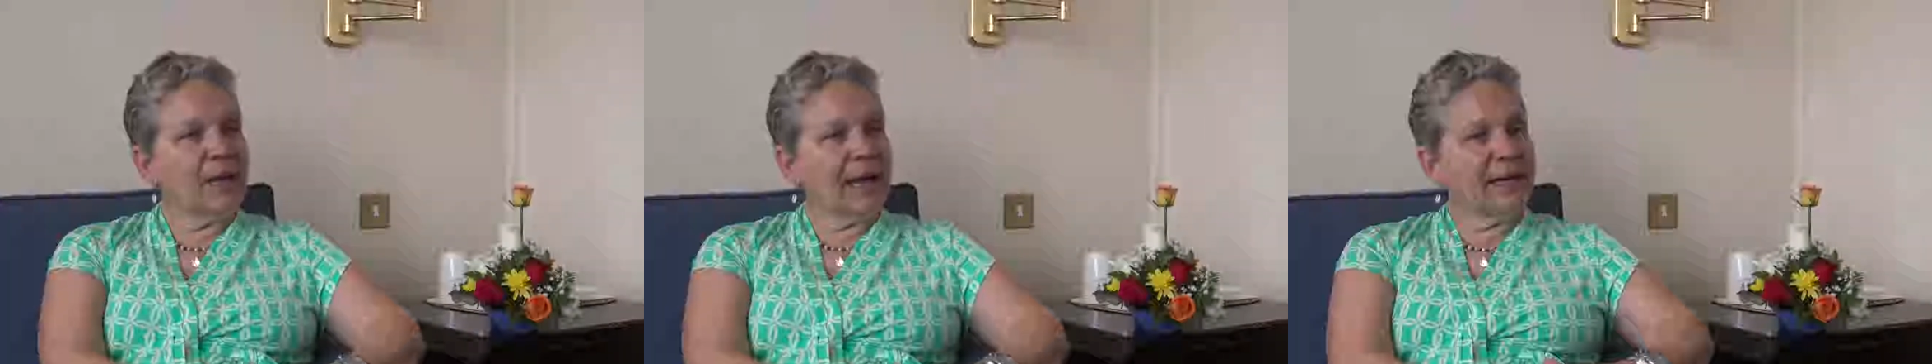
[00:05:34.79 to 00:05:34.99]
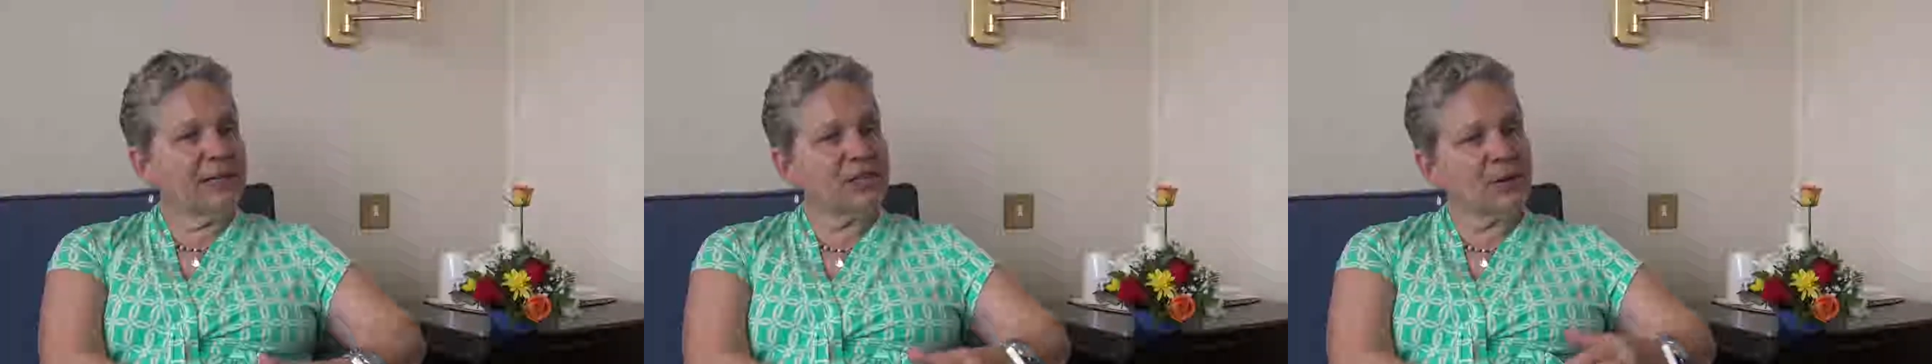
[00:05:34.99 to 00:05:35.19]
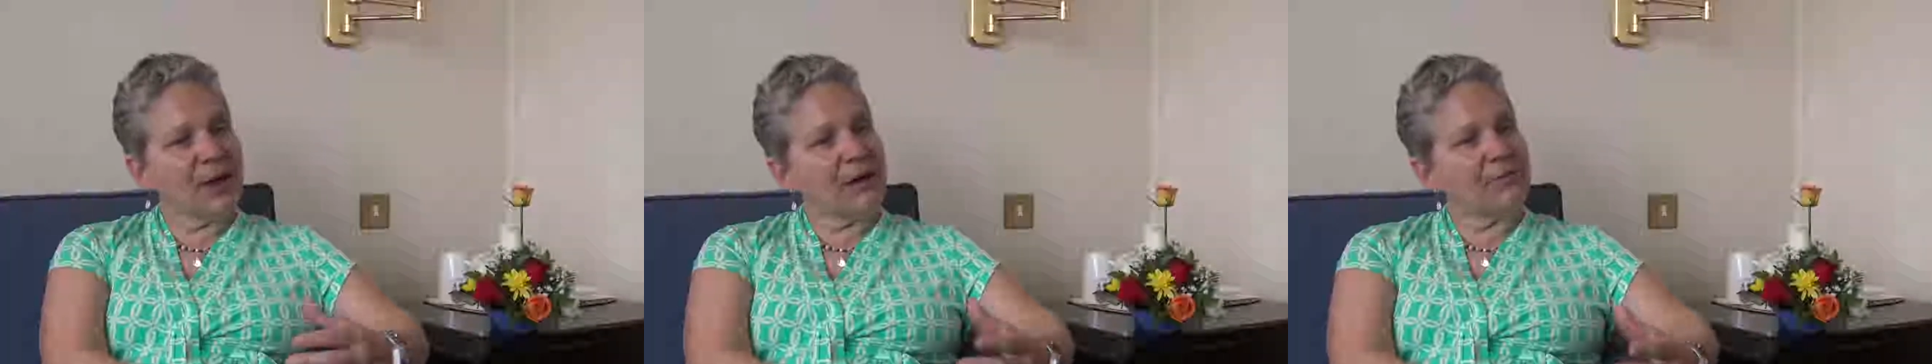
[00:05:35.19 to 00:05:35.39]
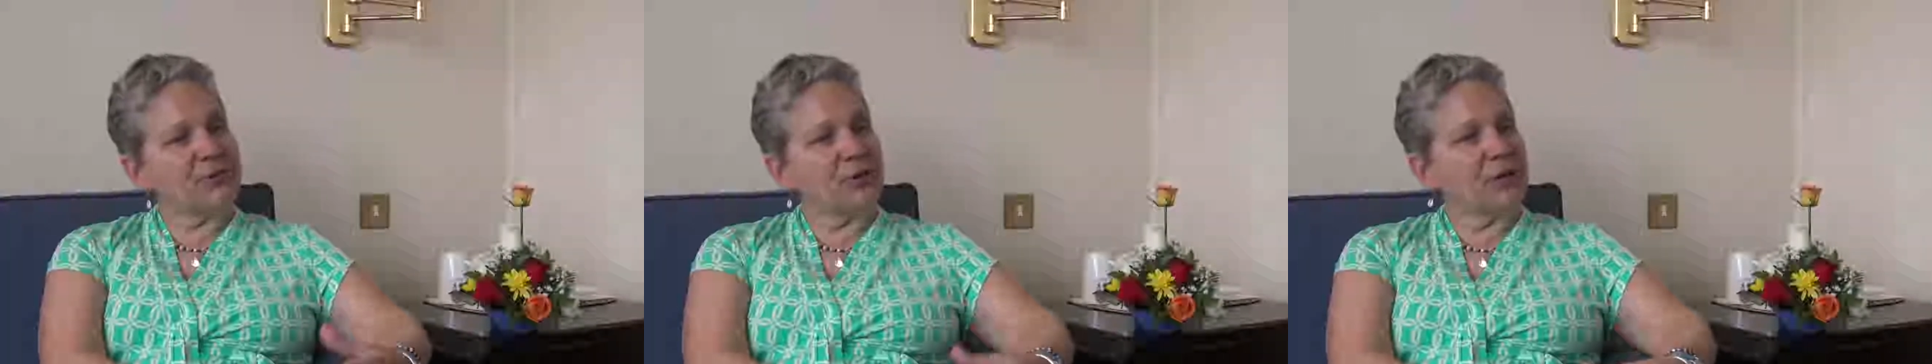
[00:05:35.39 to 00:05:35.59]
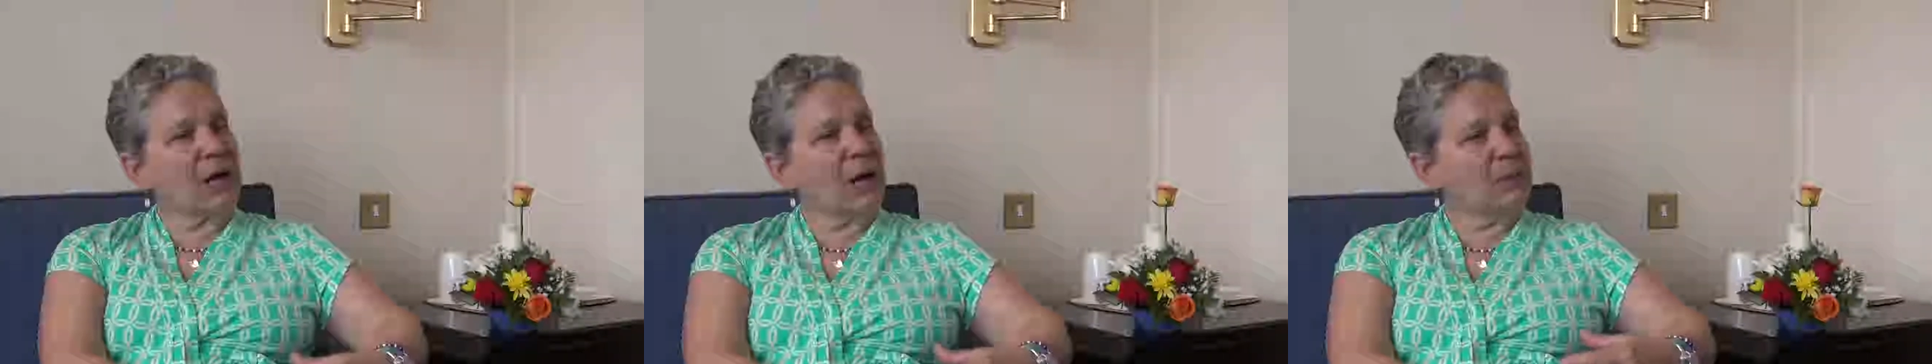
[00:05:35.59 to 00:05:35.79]
And so
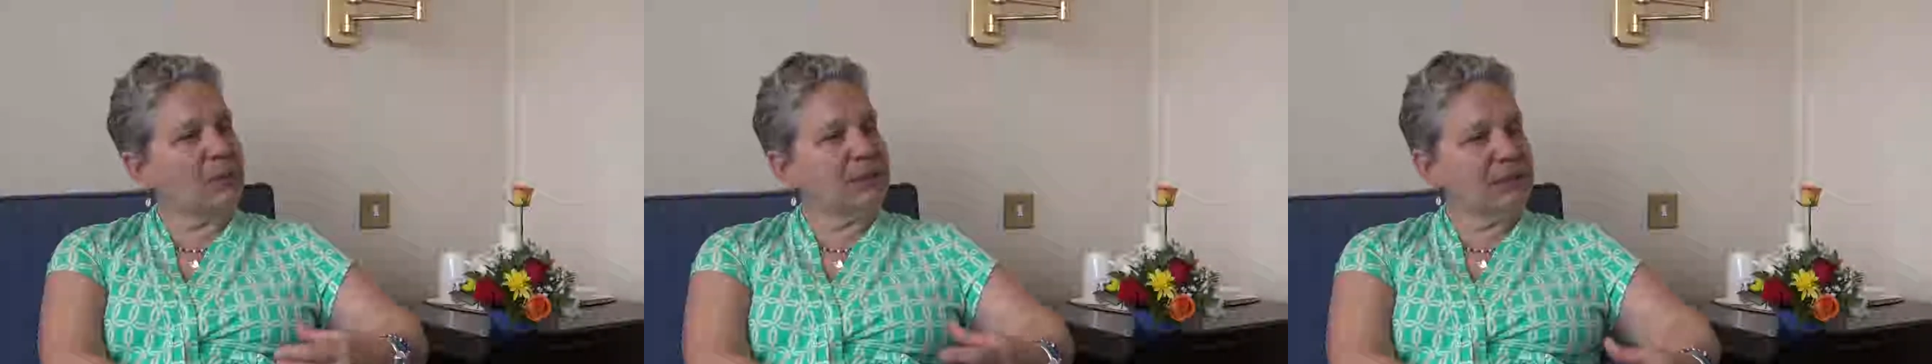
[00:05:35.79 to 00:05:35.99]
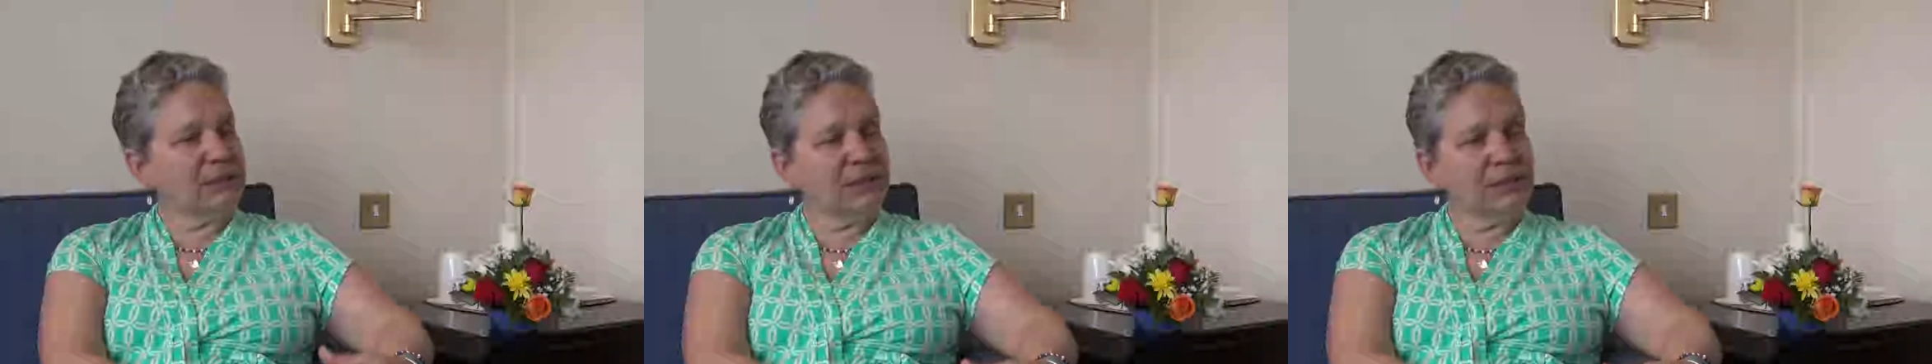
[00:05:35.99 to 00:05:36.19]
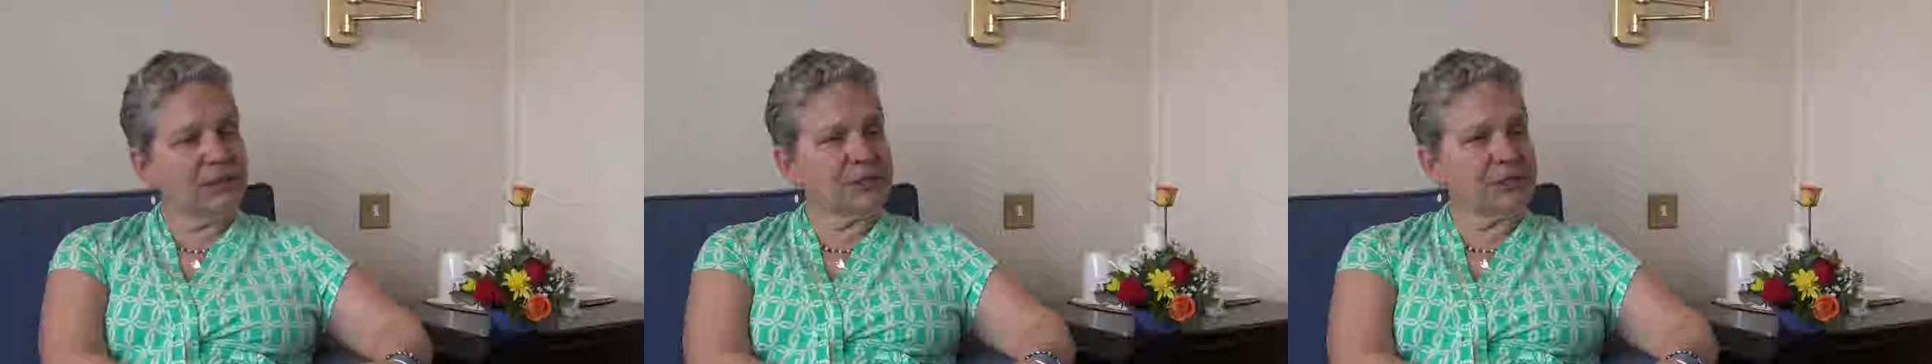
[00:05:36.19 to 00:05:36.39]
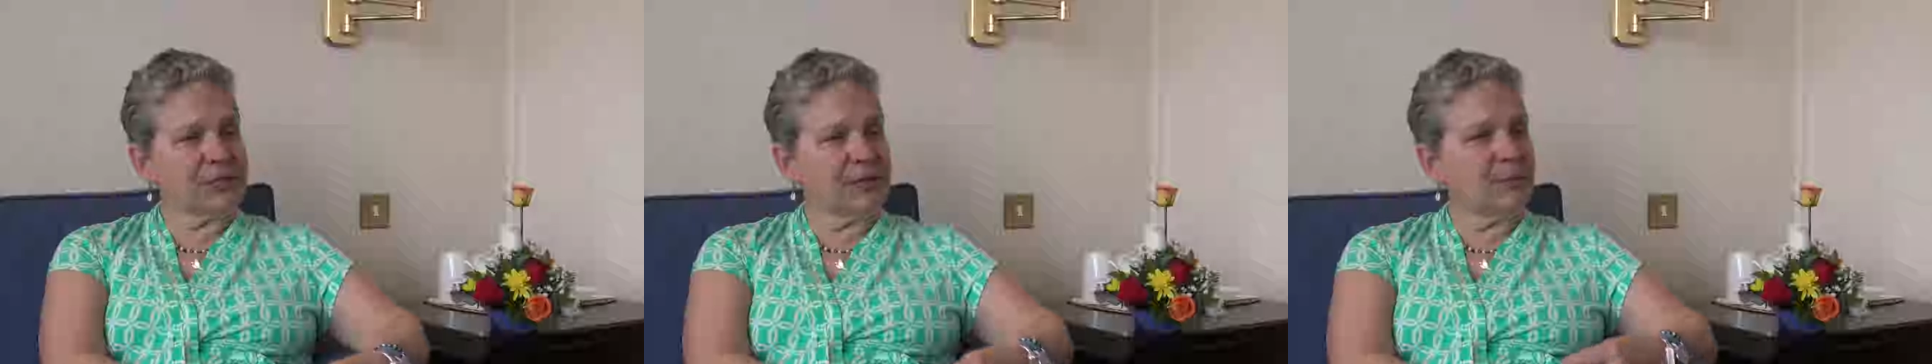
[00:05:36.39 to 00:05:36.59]
after a couple years,